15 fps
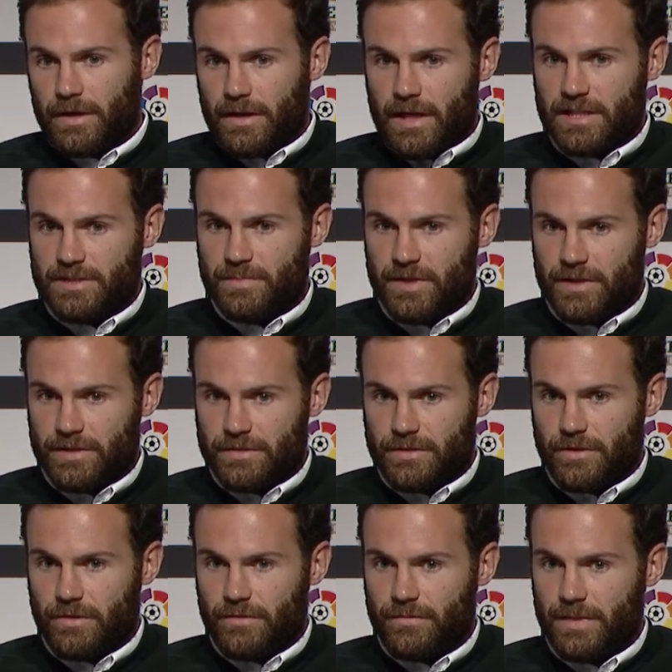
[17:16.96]
aspect
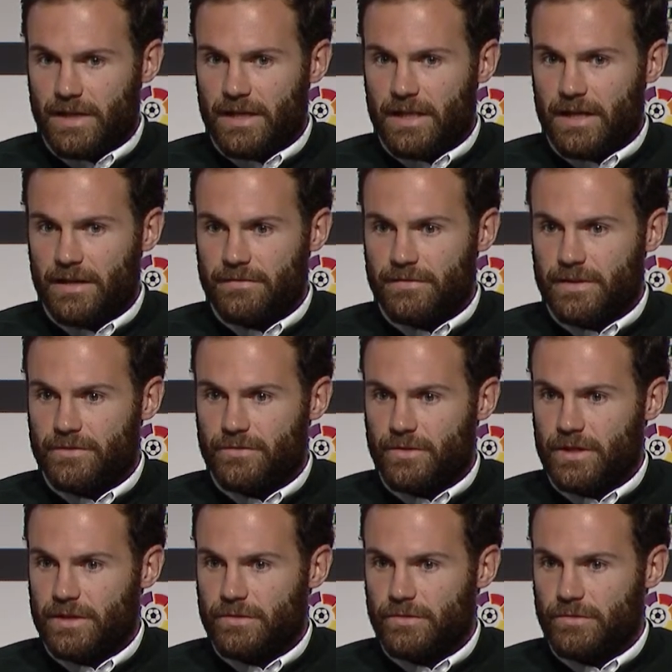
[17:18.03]
of my life, I
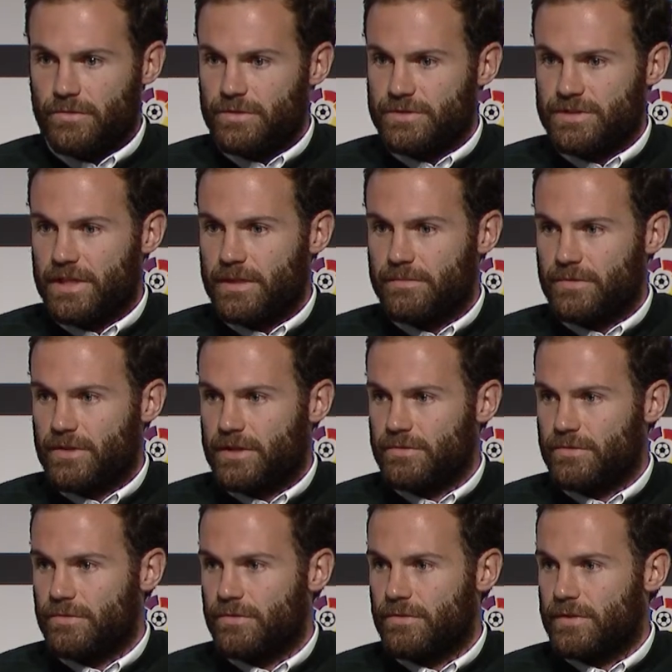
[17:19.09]
try to do the same, try to
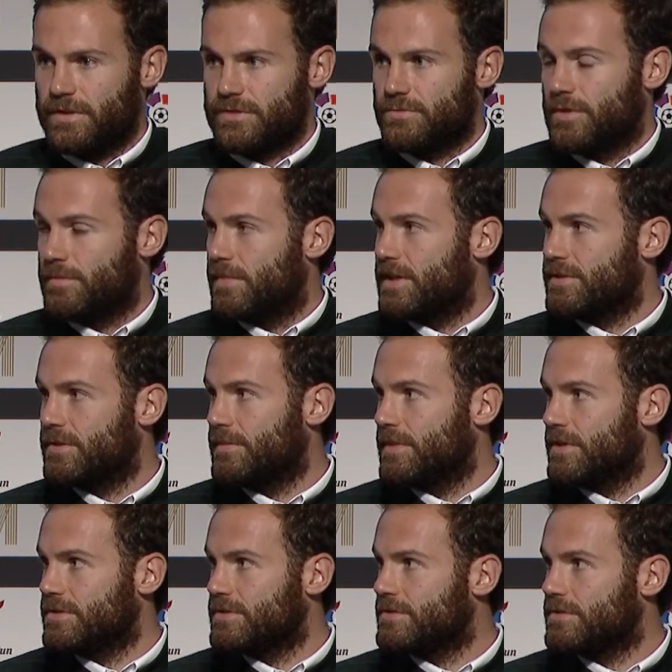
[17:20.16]
do things with passion,
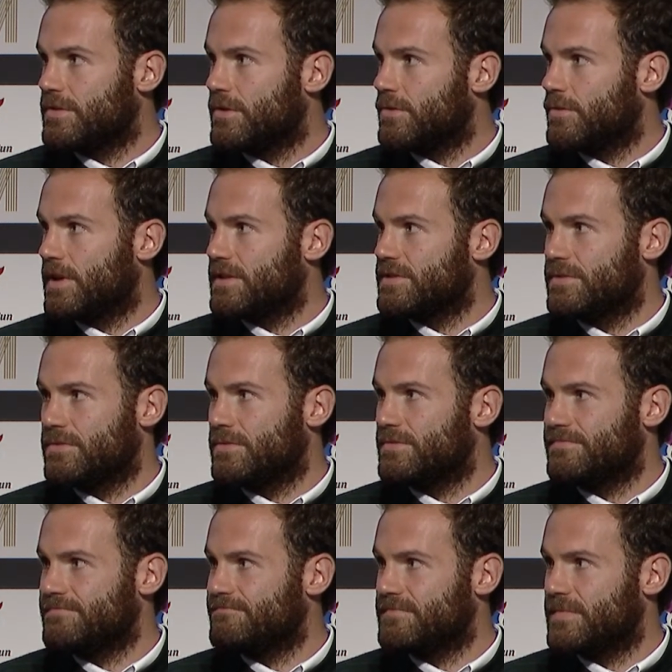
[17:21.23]
because otherwise you
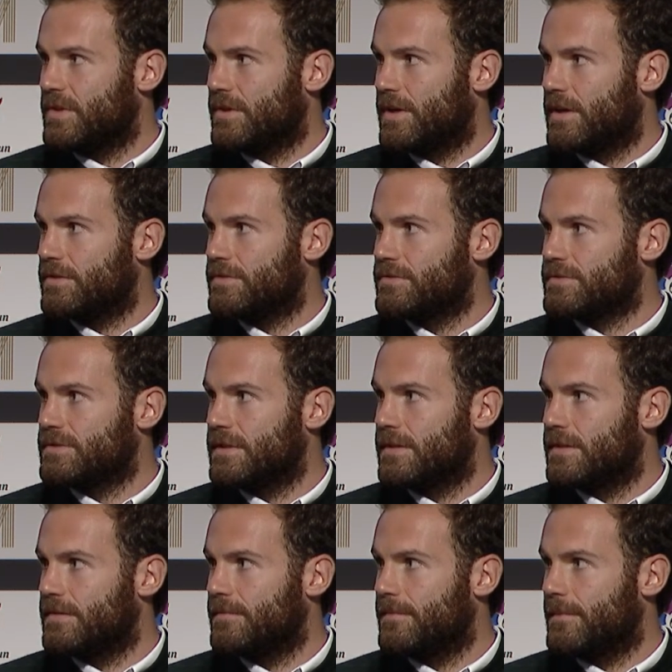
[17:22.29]
you cannot succeed.
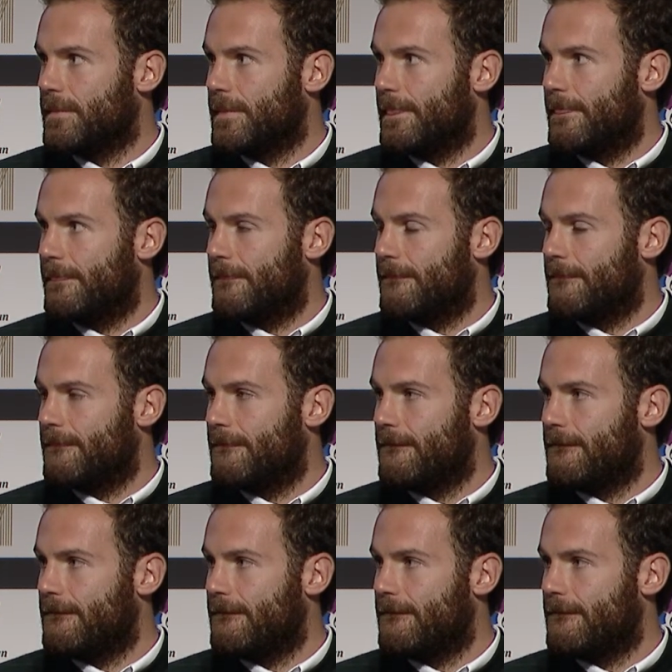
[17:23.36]
I guess another